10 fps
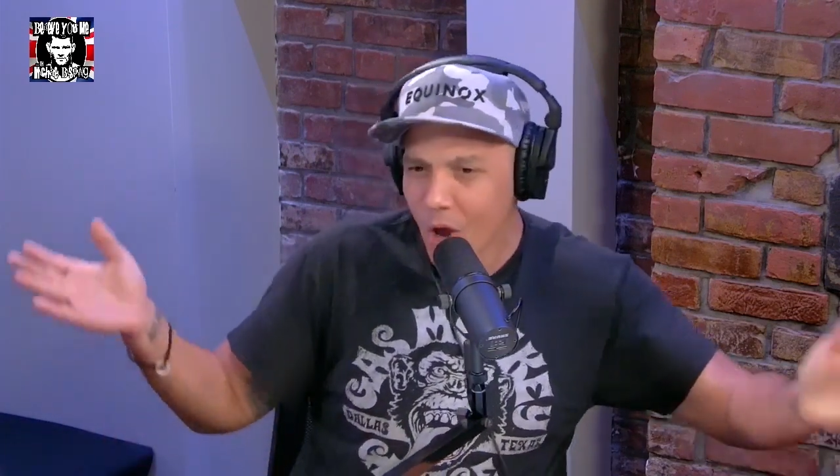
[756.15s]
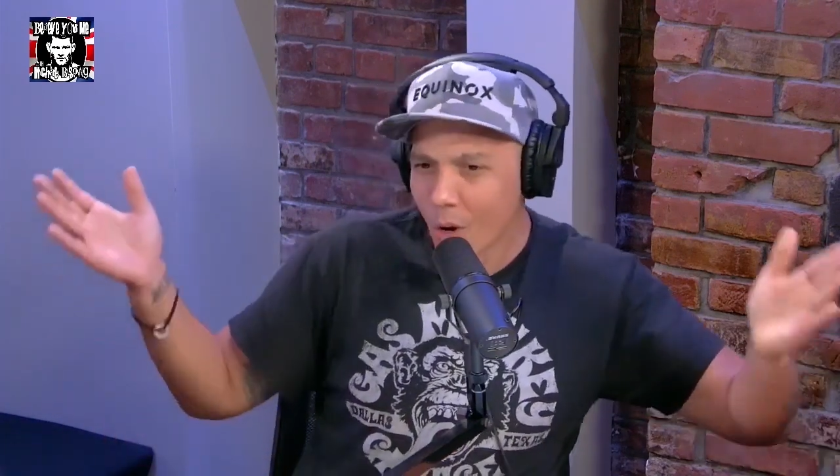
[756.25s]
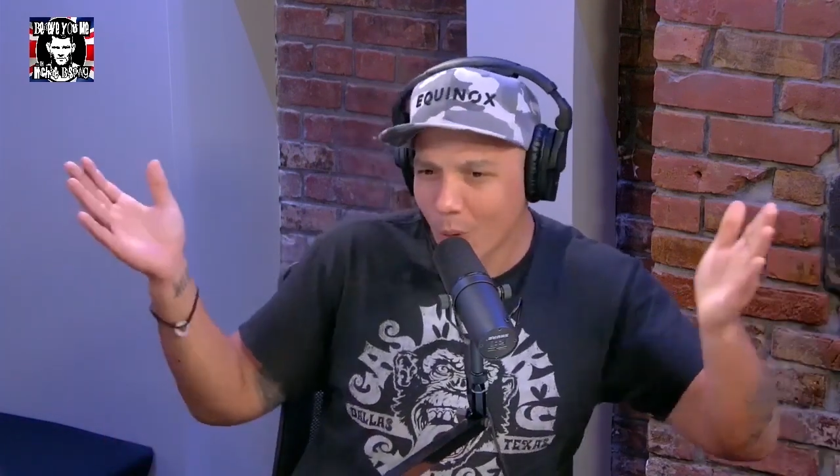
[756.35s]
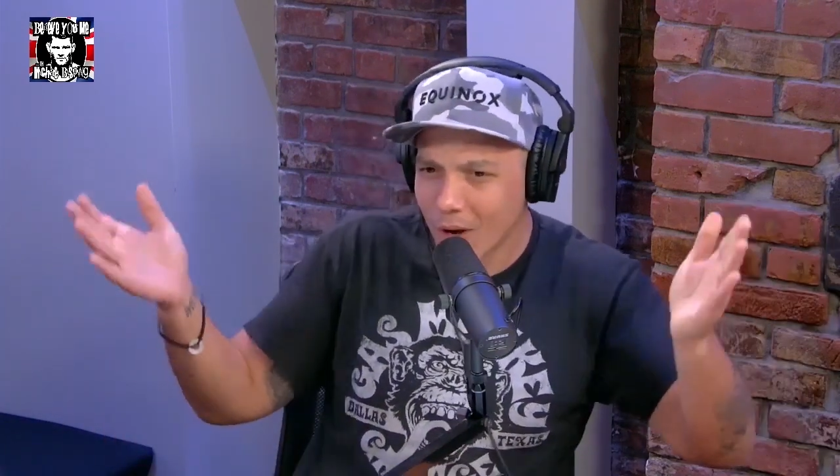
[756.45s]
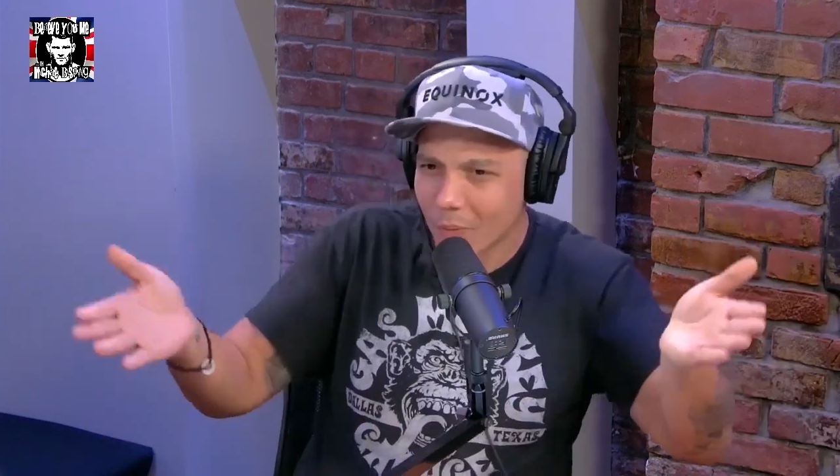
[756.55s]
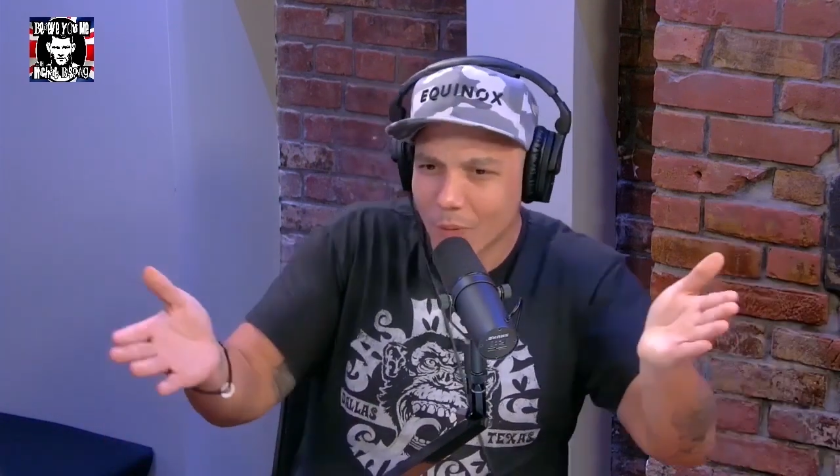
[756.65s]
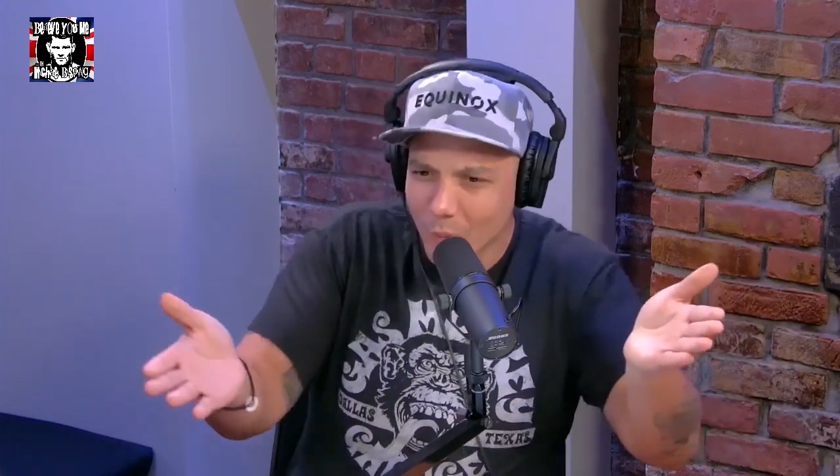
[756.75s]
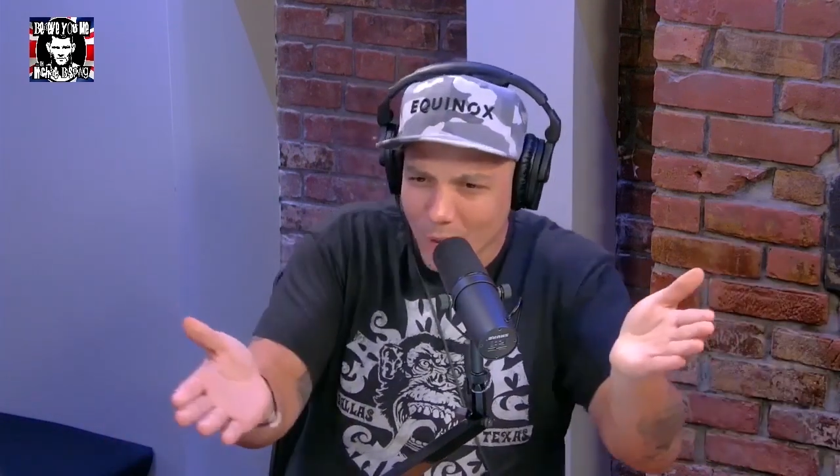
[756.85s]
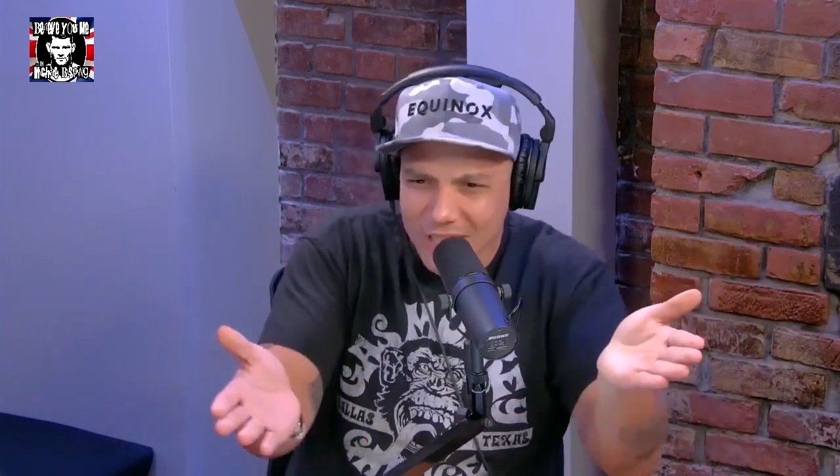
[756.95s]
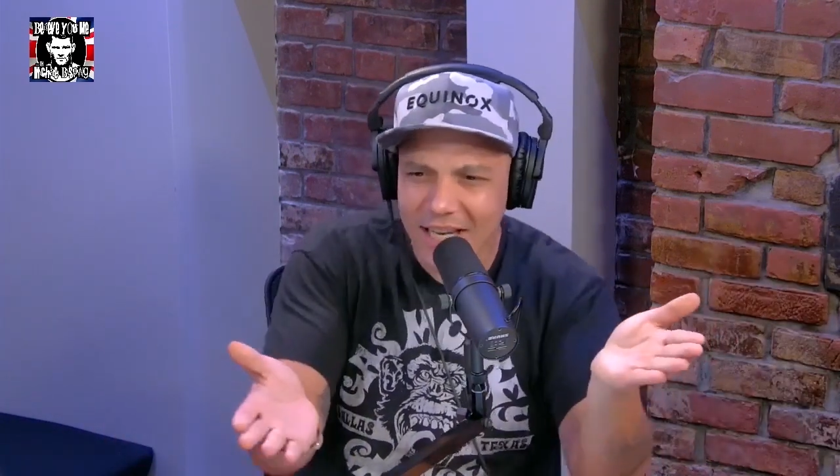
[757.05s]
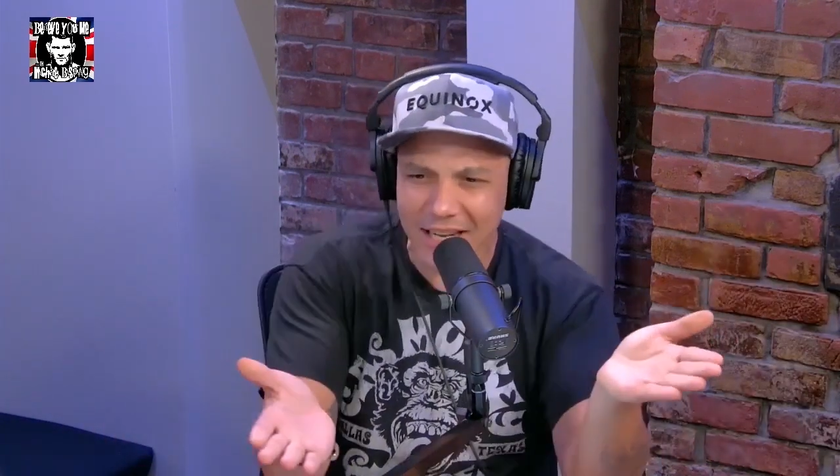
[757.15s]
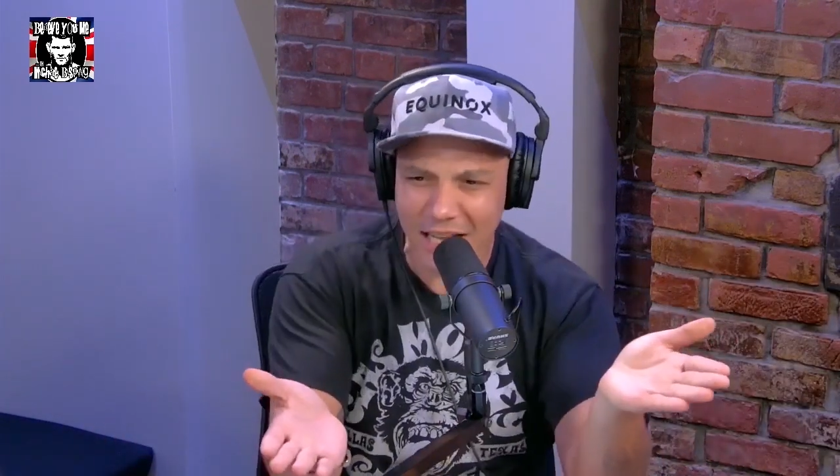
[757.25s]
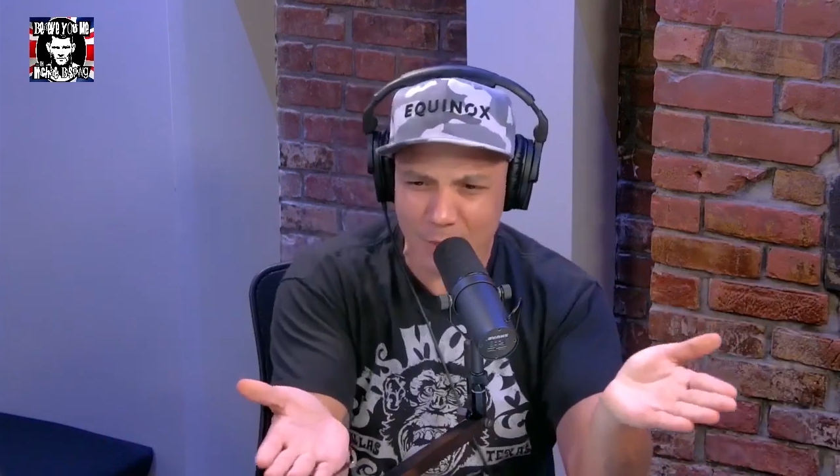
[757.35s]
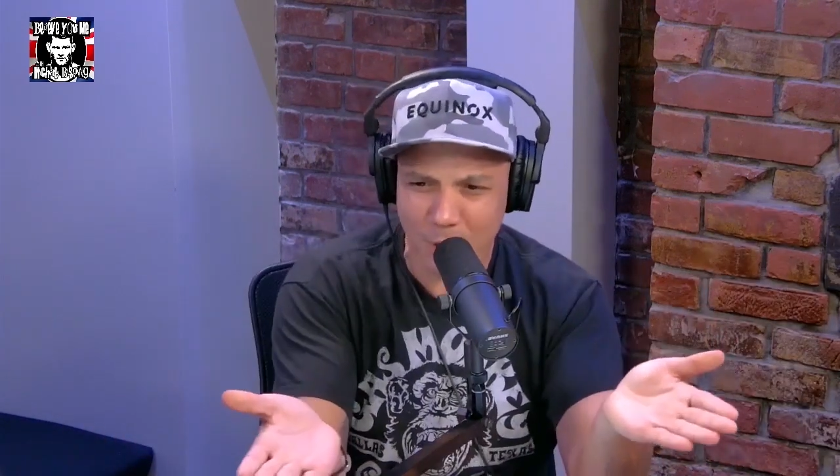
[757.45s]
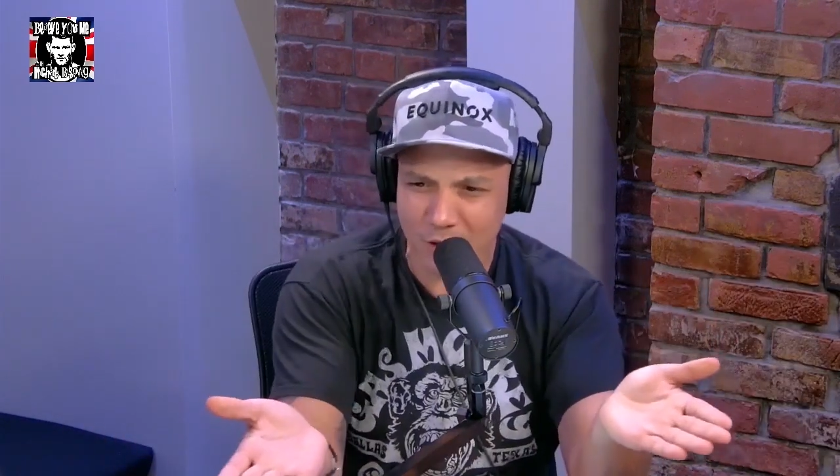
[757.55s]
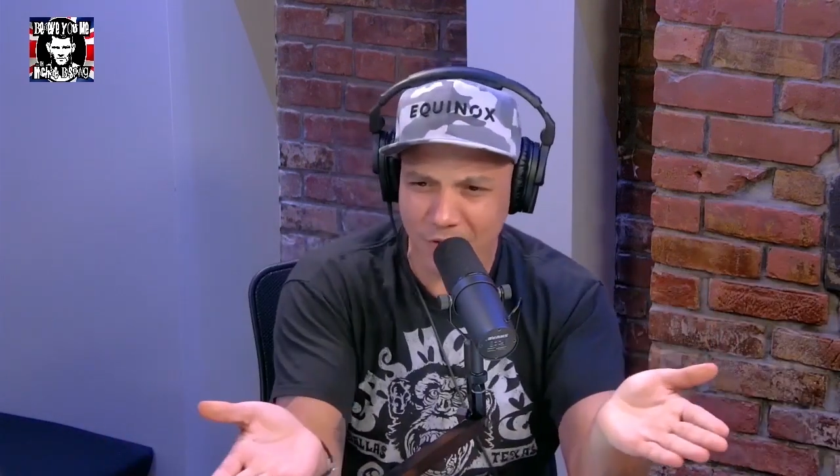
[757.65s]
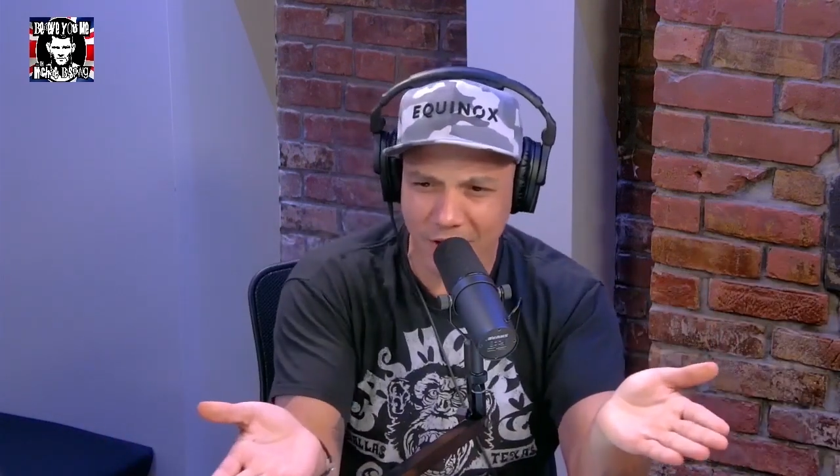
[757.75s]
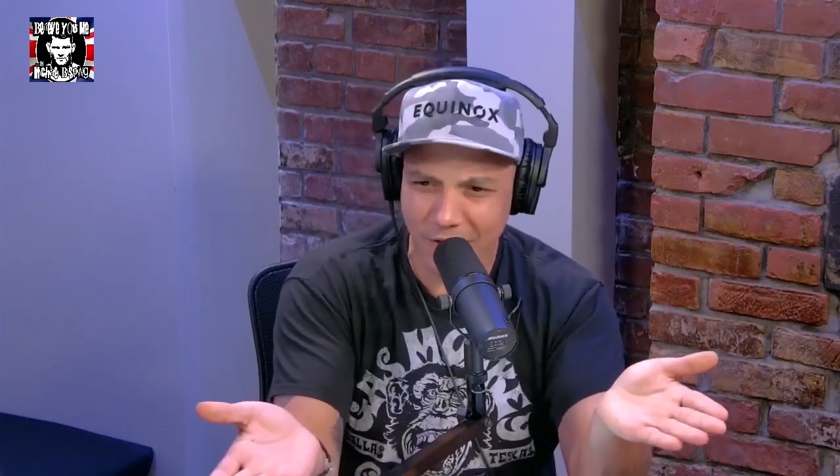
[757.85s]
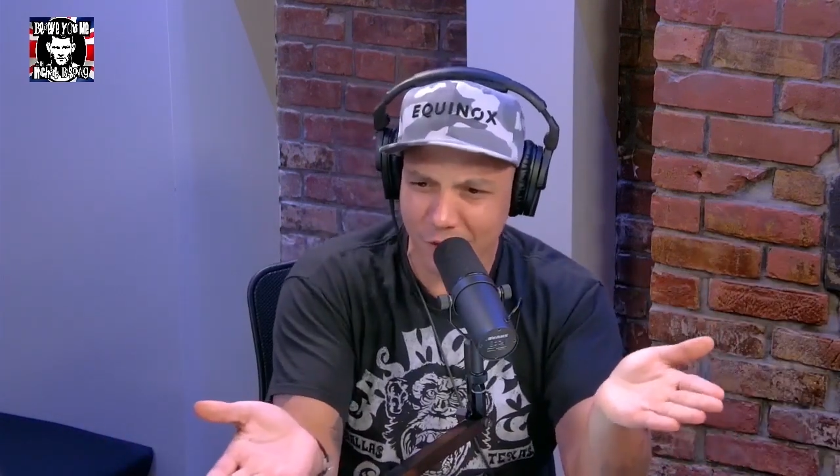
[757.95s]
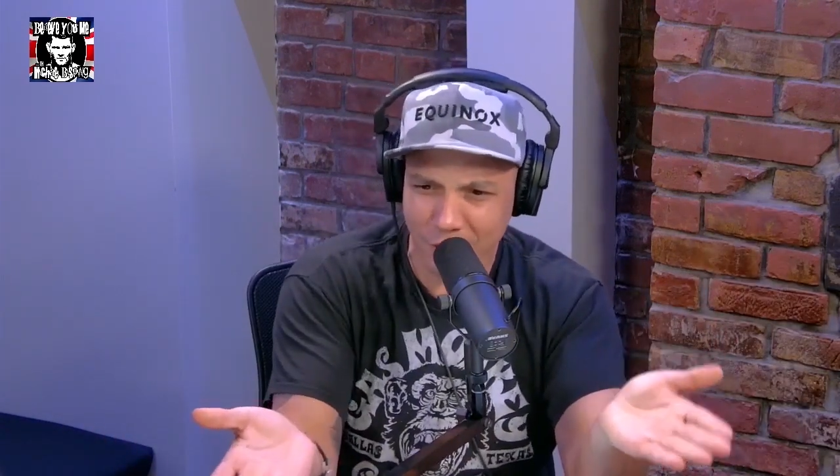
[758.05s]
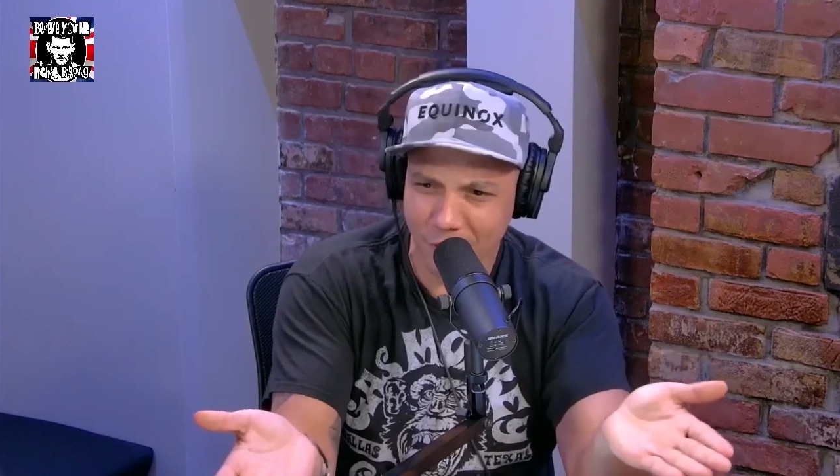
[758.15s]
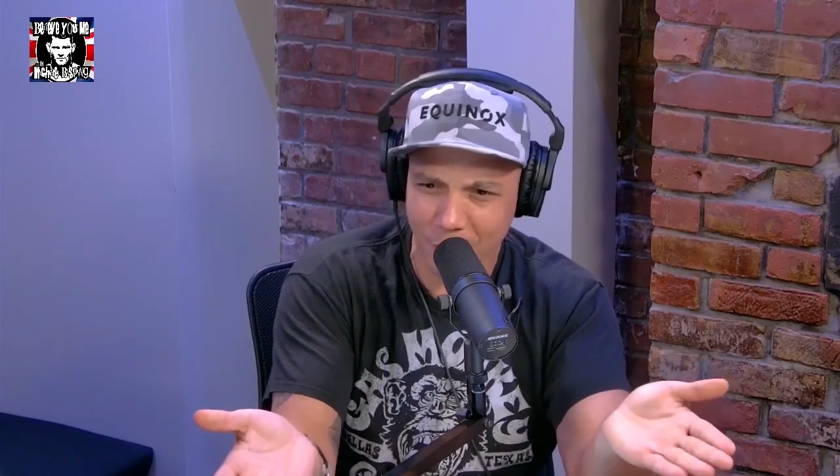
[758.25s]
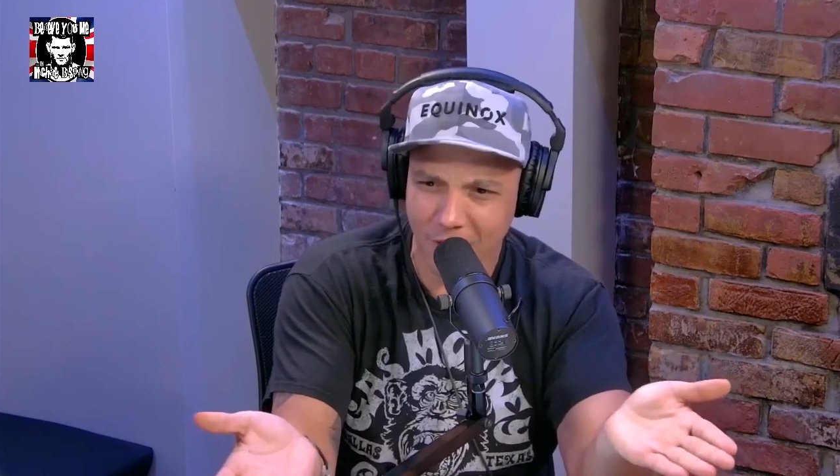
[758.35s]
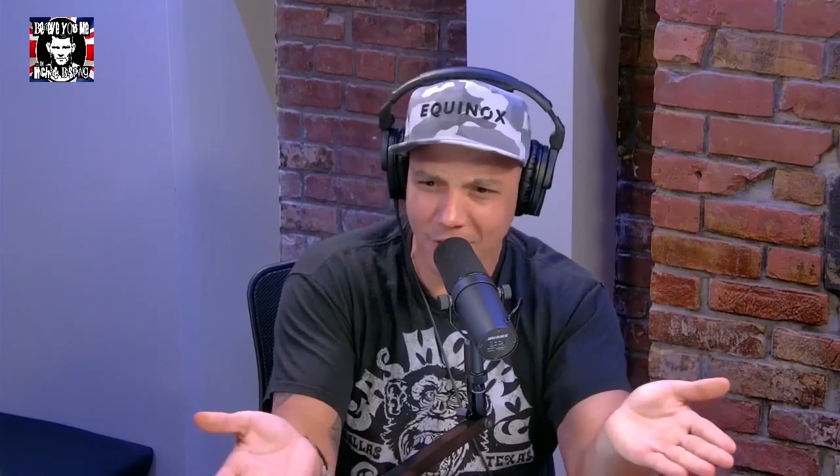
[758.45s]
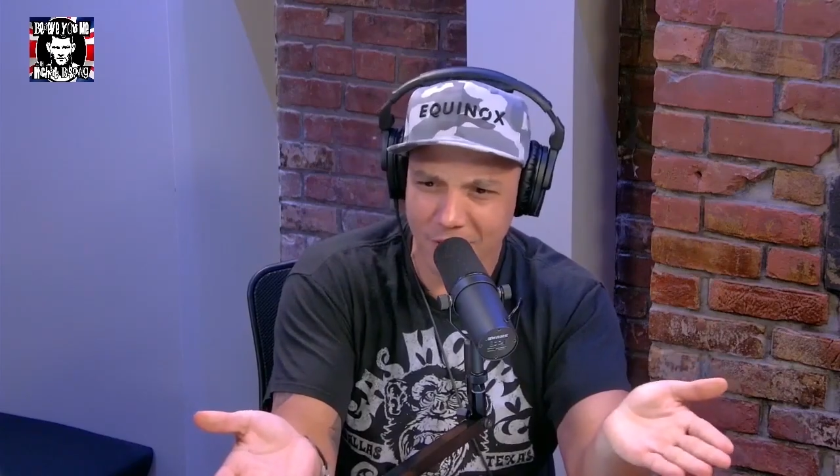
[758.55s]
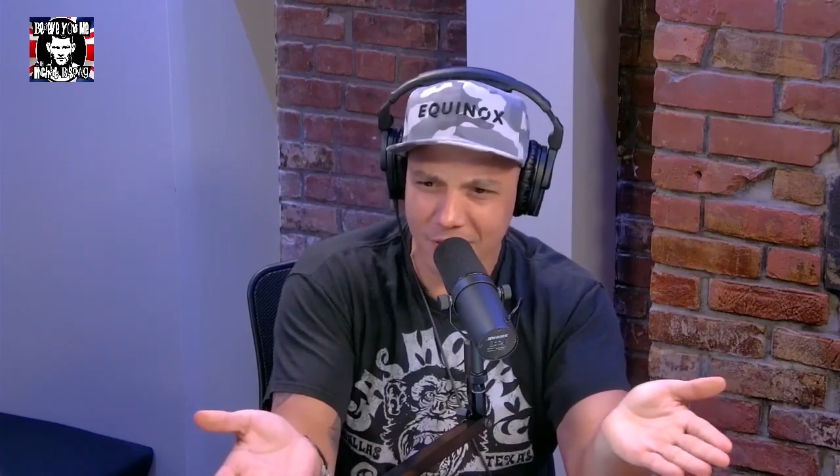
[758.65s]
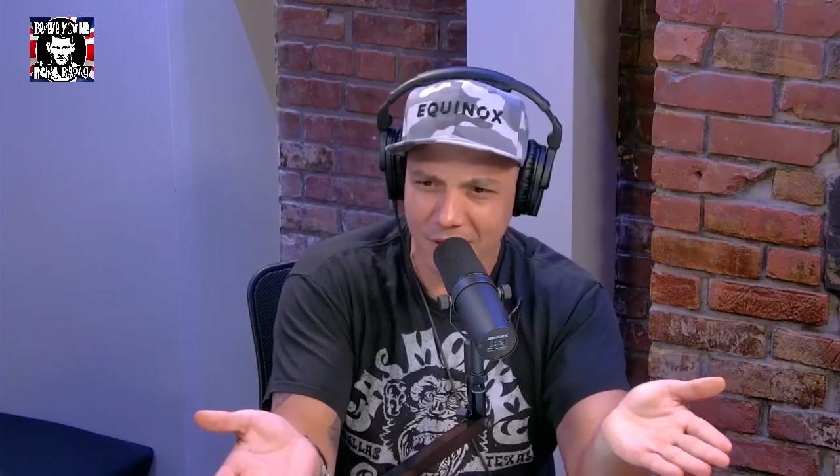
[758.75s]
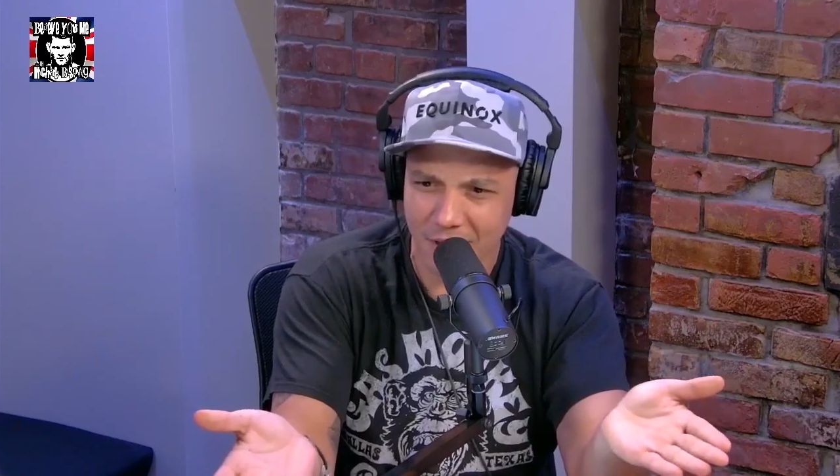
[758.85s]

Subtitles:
Wasn't he not supposed to fight for a few years?